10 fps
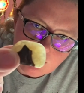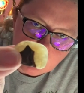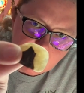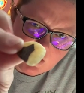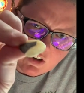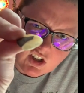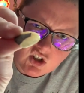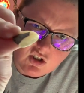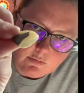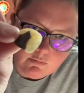
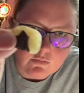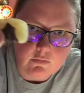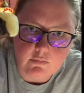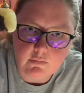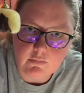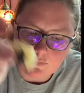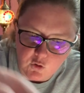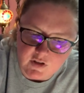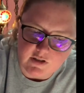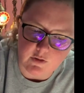clearish
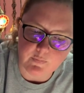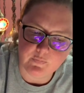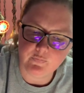crystal.